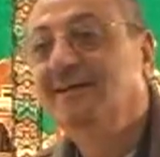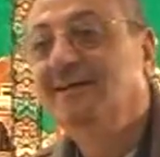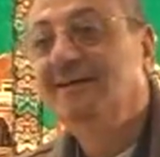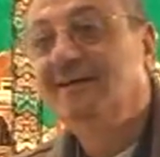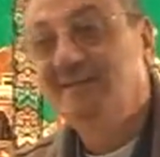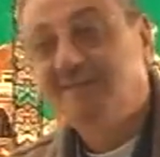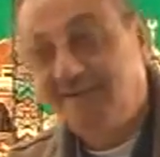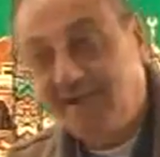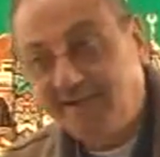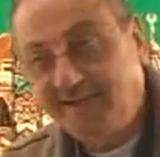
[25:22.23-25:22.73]

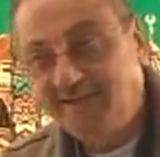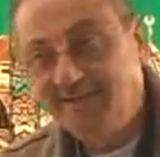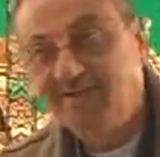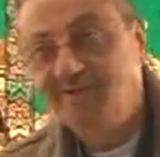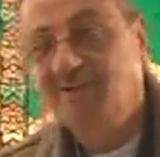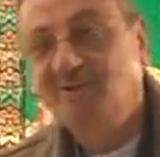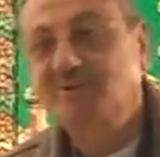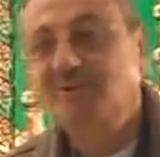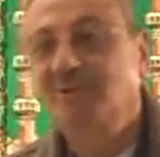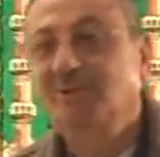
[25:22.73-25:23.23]
That is
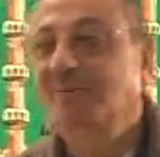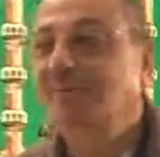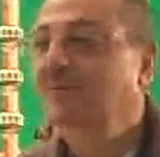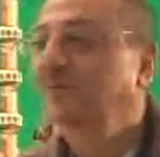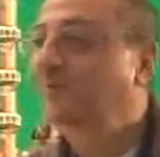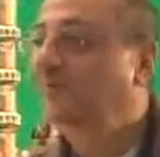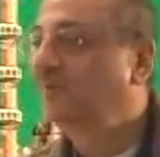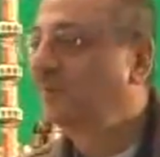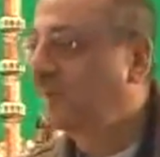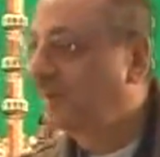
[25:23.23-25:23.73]
your Shibu
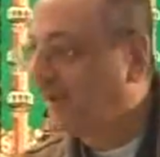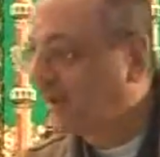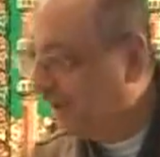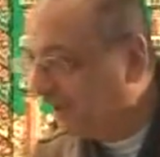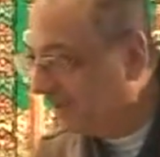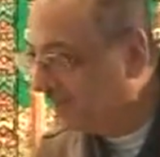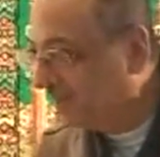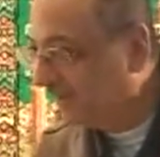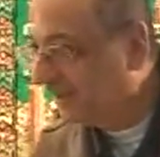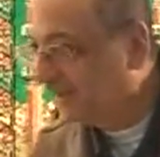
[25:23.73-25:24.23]
Jumla
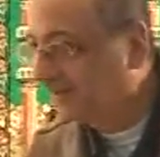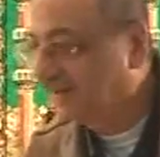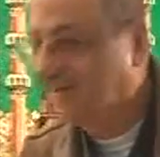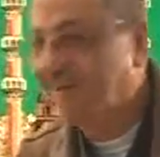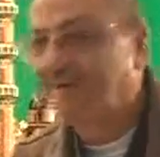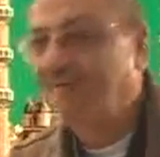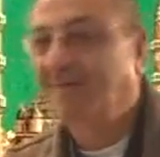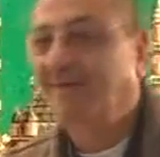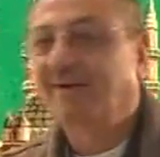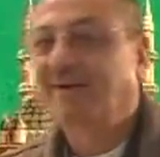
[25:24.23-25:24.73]
Khabar.
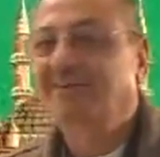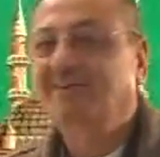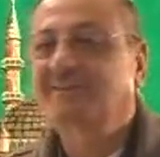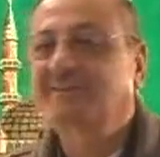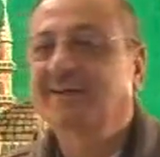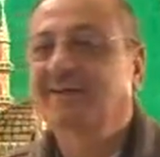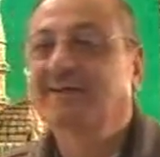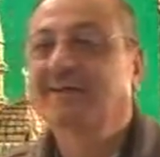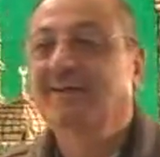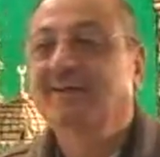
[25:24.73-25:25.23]
What is
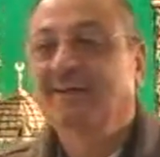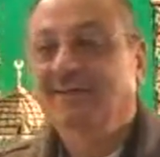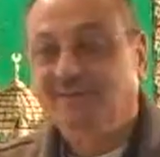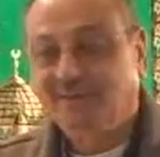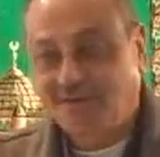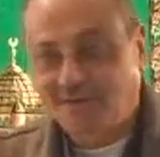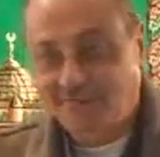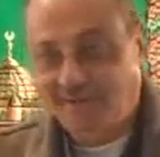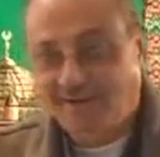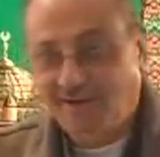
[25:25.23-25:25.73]
it?
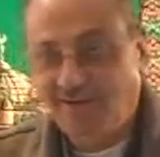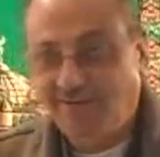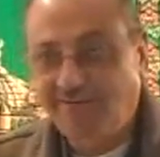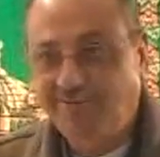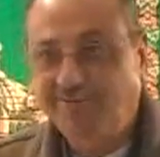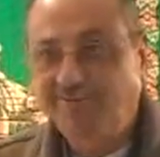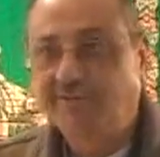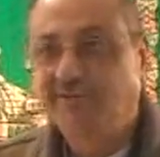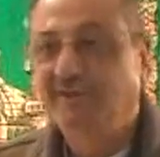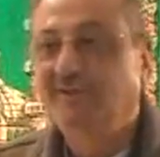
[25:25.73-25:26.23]
Zarf
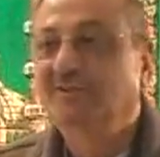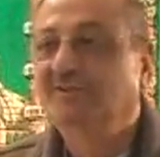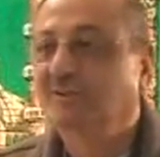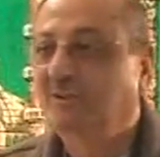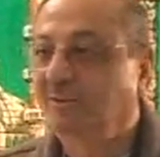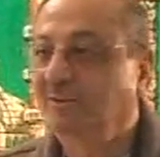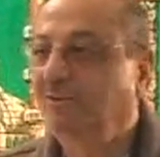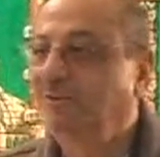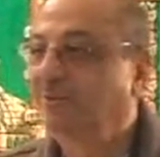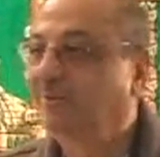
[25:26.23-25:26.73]

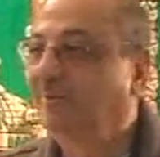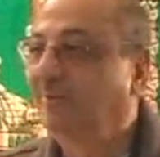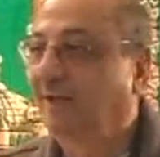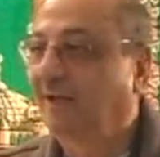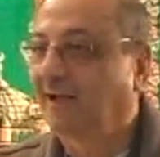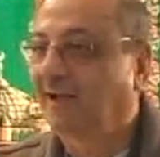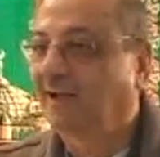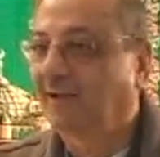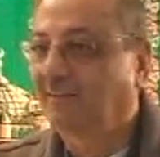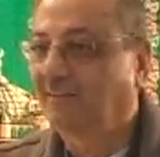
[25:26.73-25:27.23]
Shibu Jumla
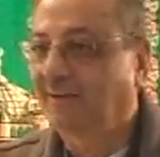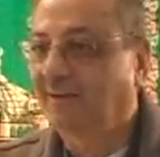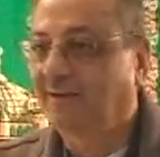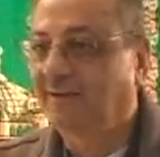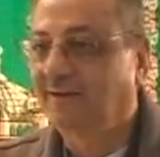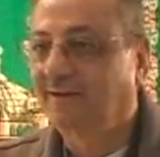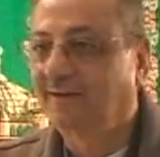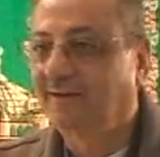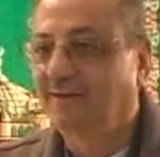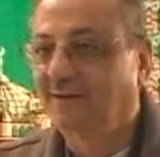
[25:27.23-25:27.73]
Khabar.
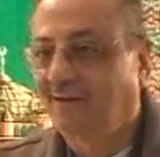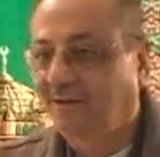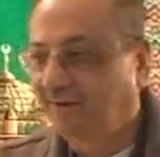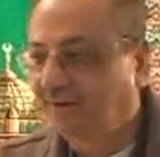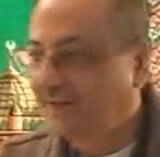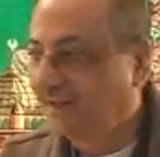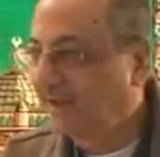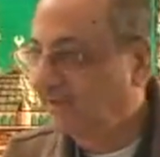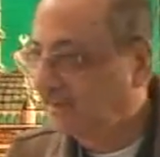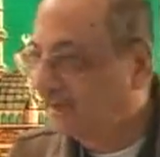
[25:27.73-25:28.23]
Got
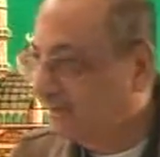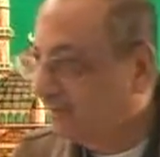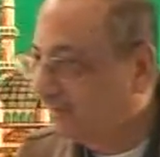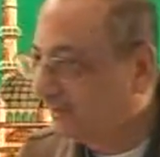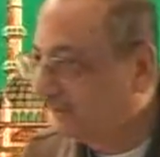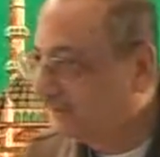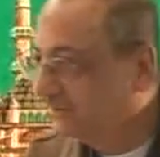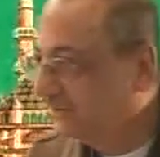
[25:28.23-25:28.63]
the idea, brothers and